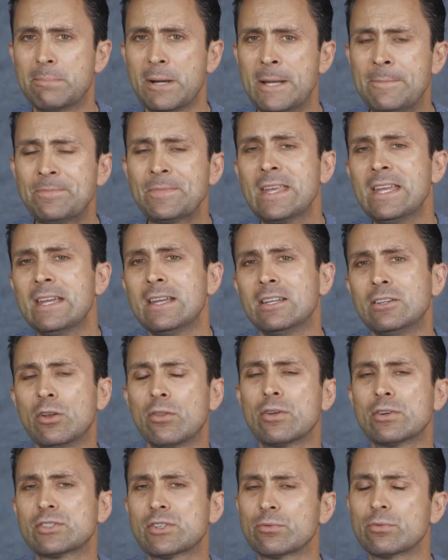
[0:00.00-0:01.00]
but
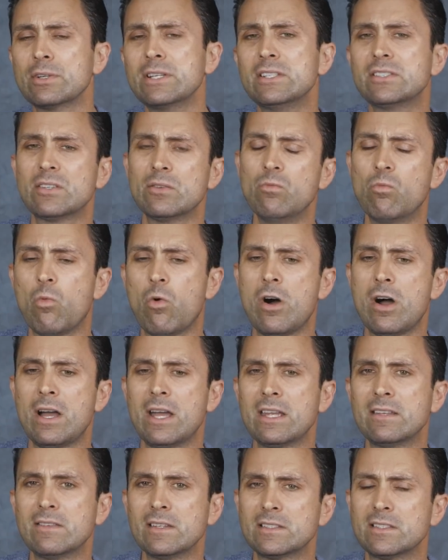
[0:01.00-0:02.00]
there's a reason
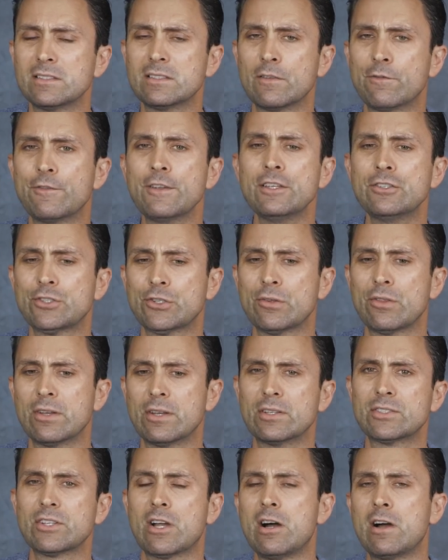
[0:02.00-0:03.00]
why this is a feature
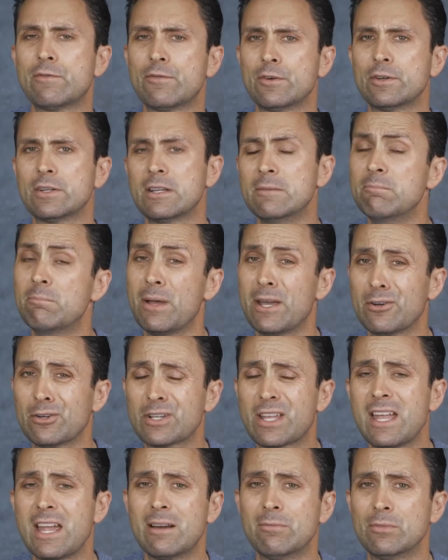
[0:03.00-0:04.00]
that is offered in
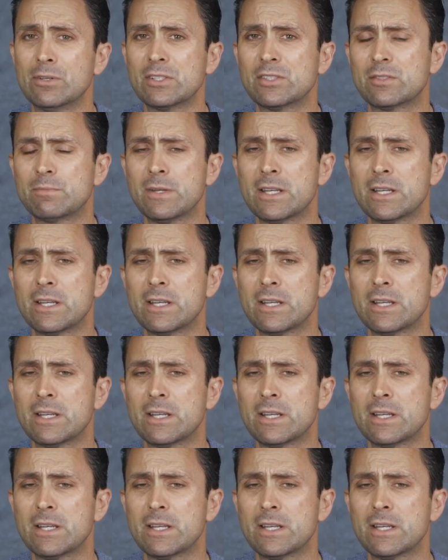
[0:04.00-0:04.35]
better cameras,